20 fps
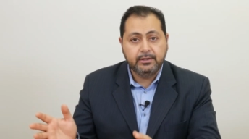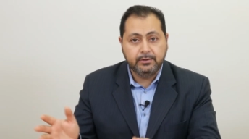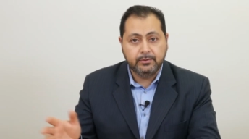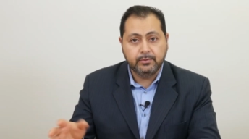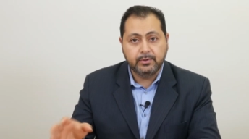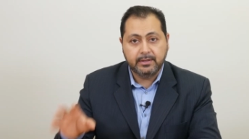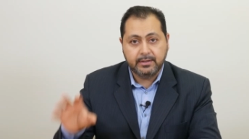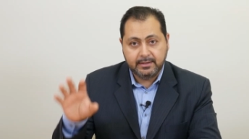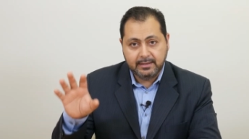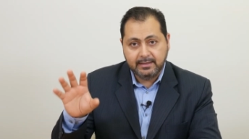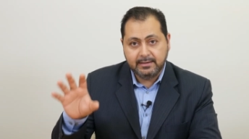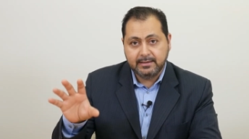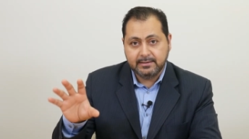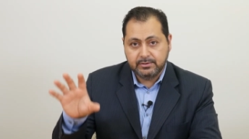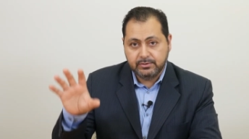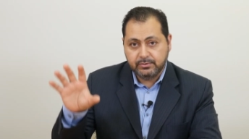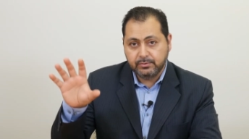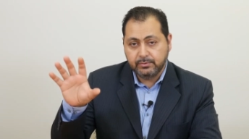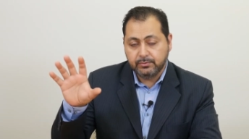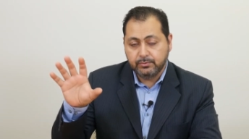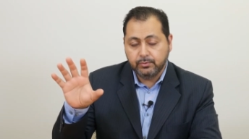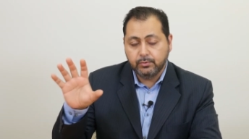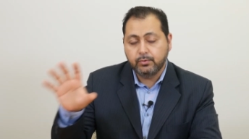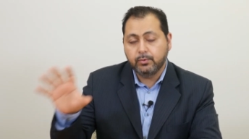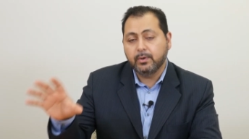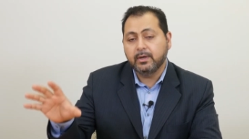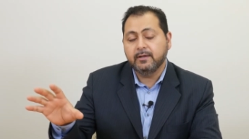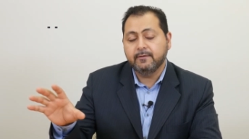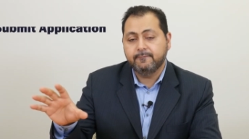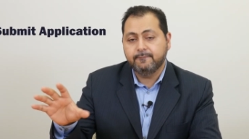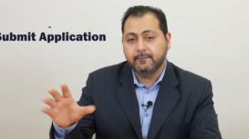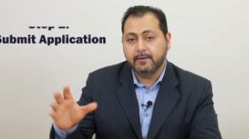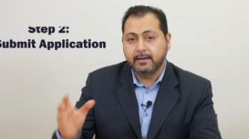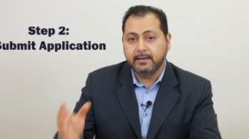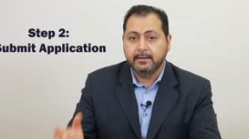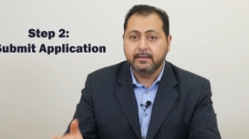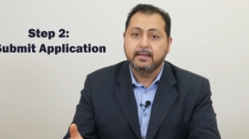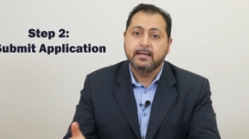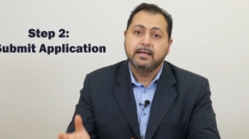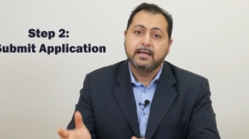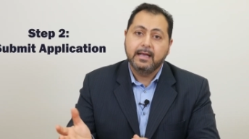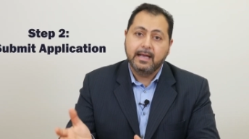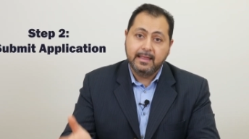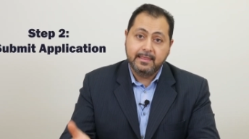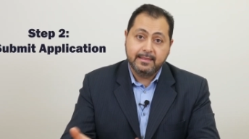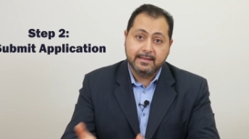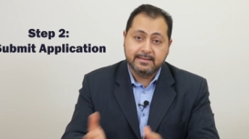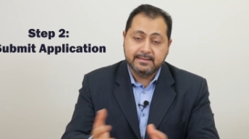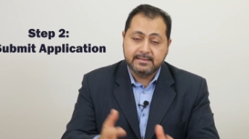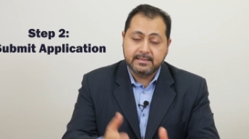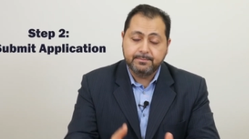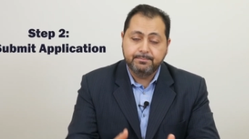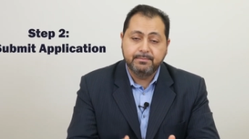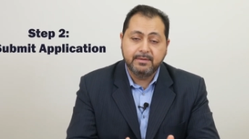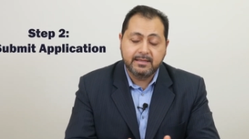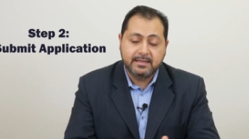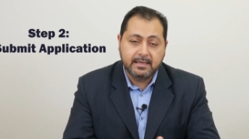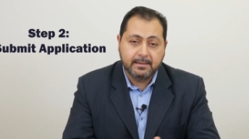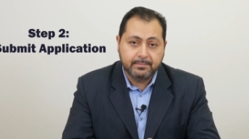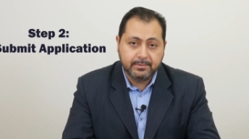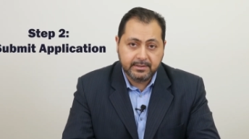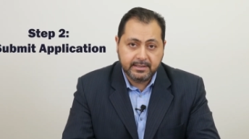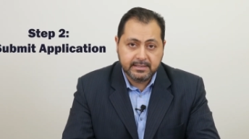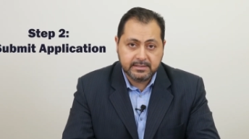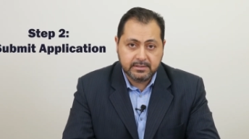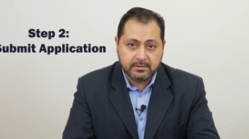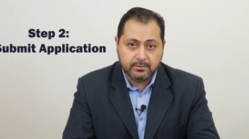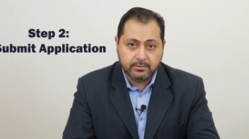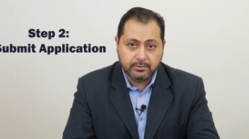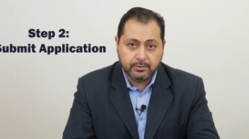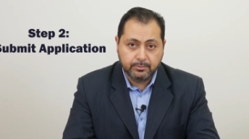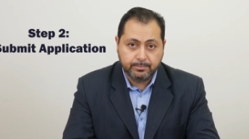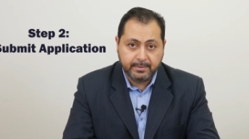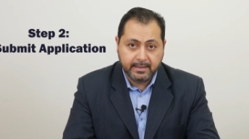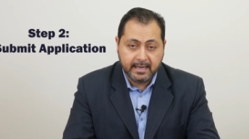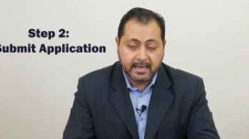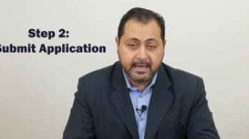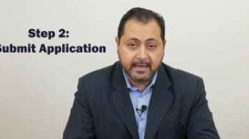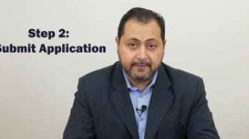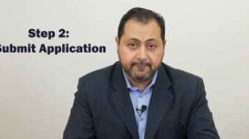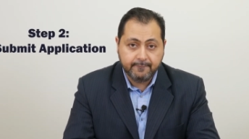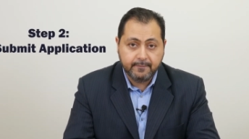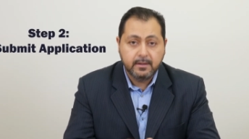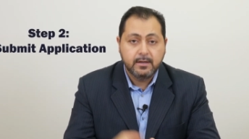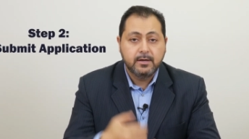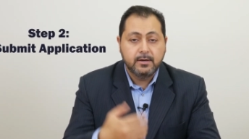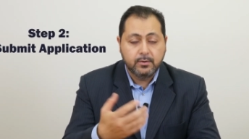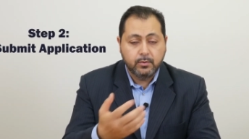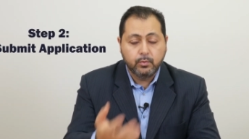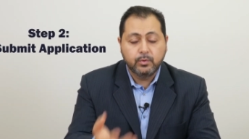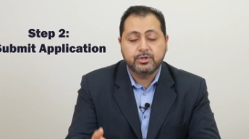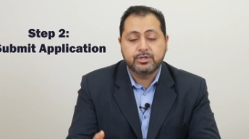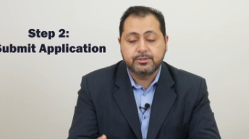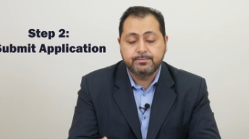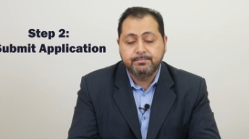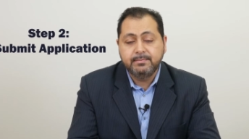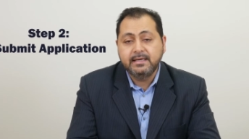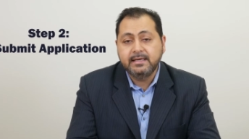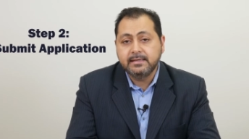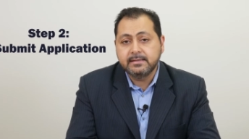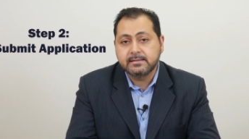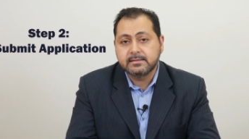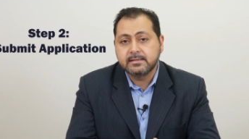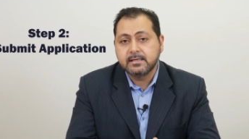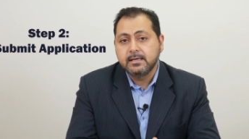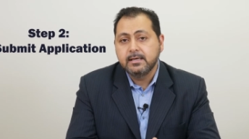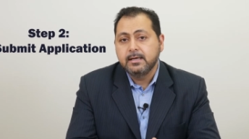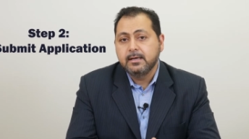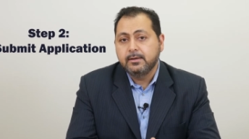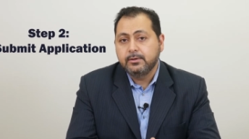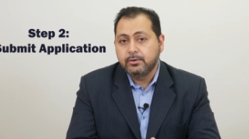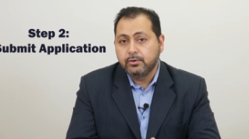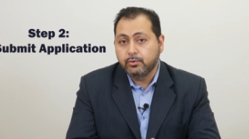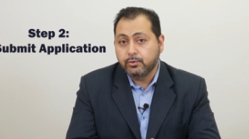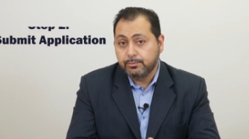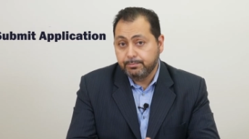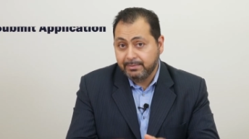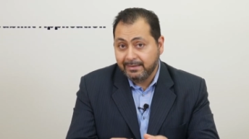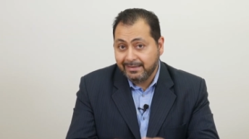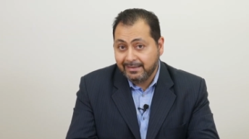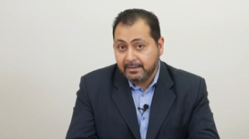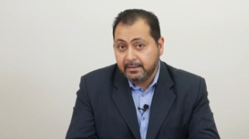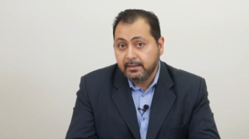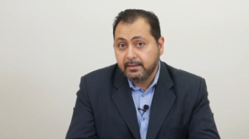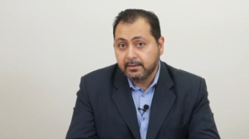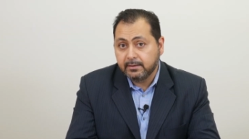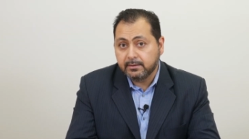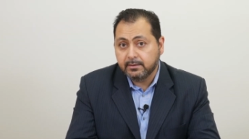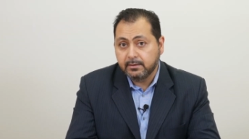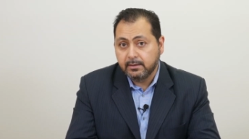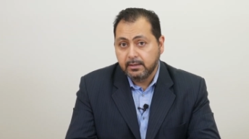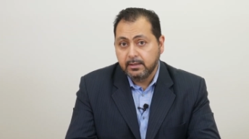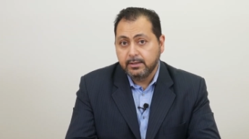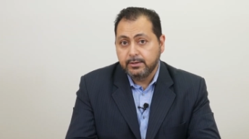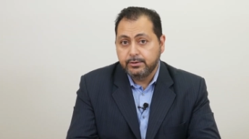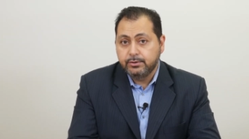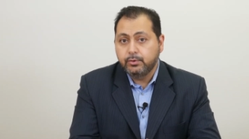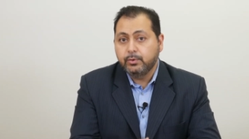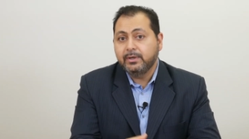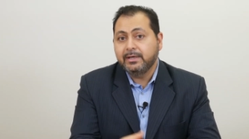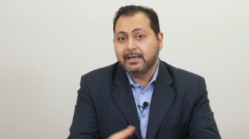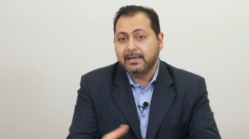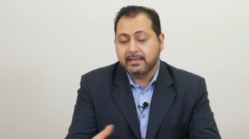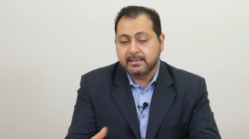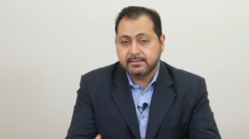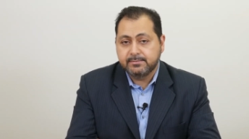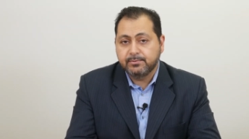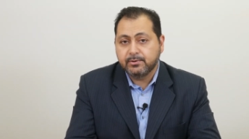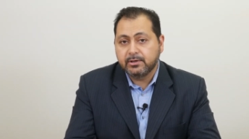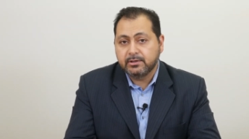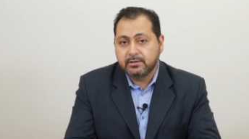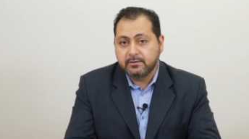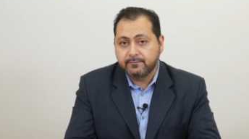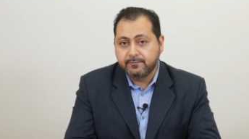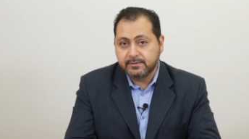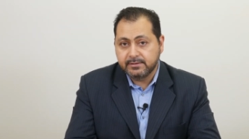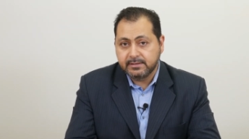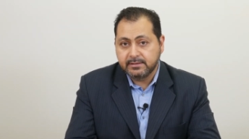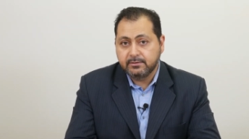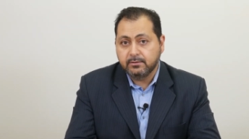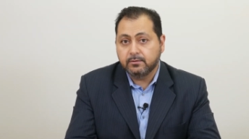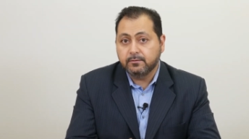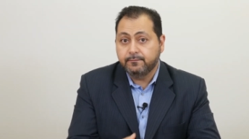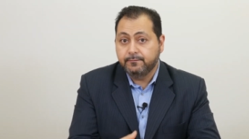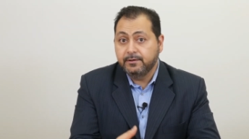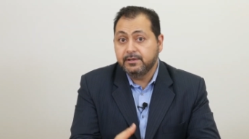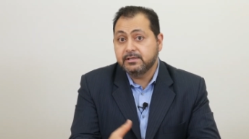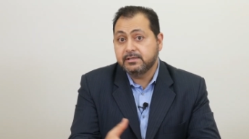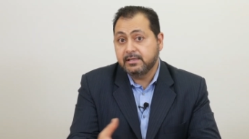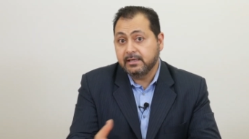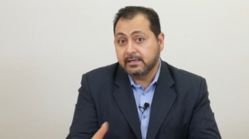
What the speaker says: you and think that you do qualify, and then submit the application on your behalf, which means you would be here doing an exploratory visit or finish the